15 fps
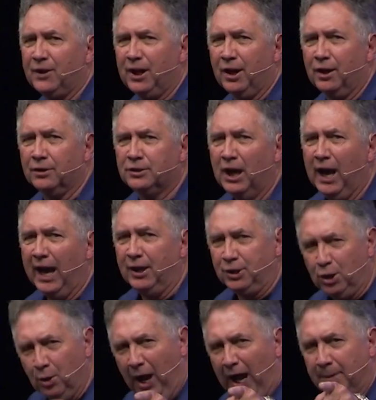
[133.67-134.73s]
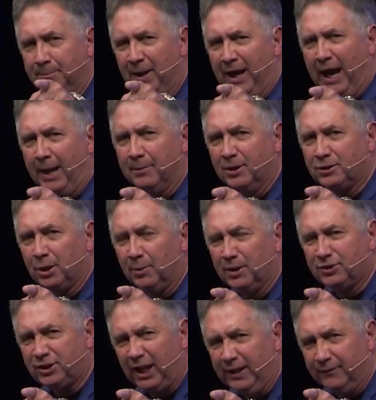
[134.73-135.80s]
years, and you hadn't been able to
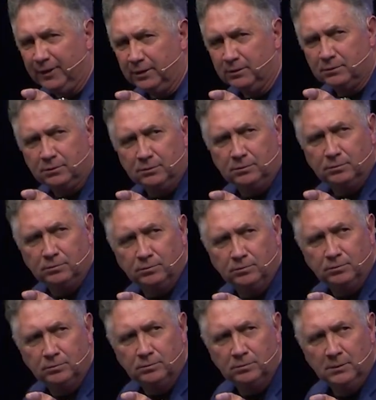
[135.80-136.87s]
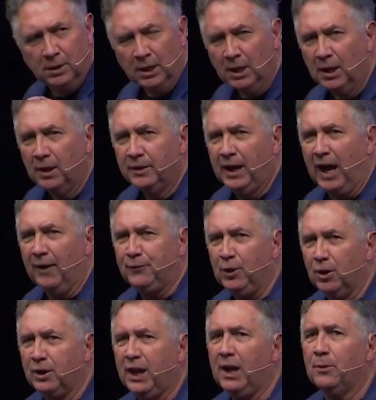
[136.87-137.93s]
receive it. Now, if
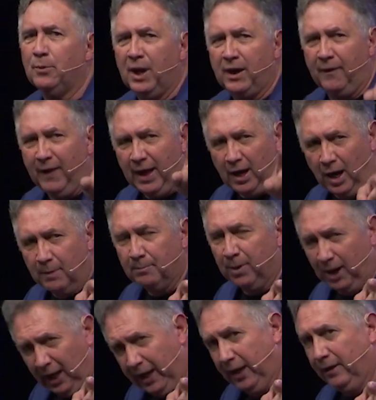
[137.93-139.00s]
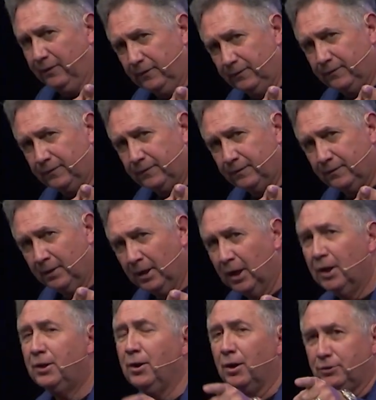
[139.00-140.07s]
you get rid of that unbelief,
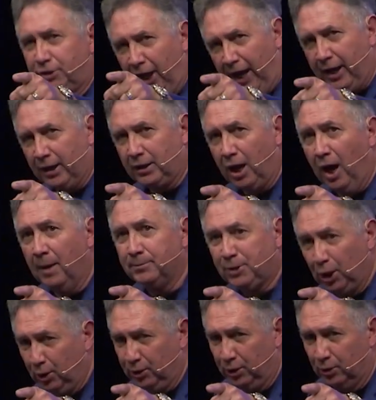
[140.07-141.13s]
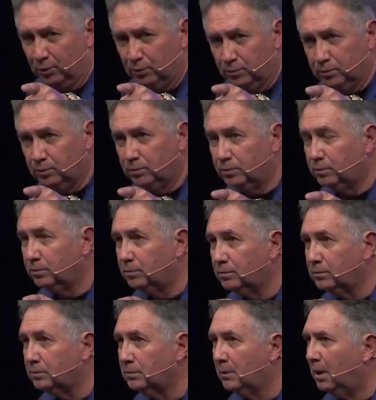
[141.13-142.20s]
your jet will come to you.
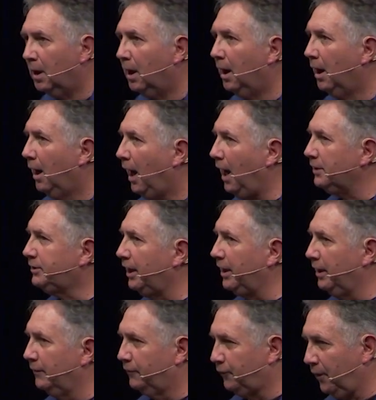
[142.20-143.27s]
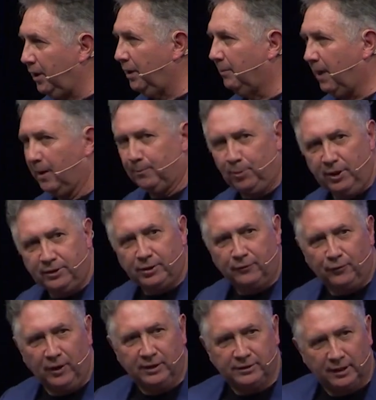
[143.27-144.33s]
I said, in front of my preacher
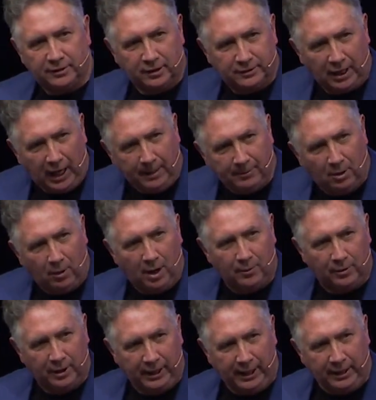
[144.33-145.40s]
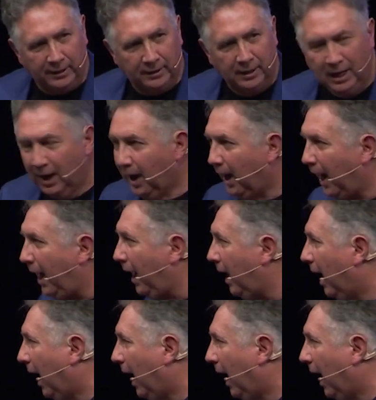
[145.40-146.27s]
friends at the table while we're eating. I,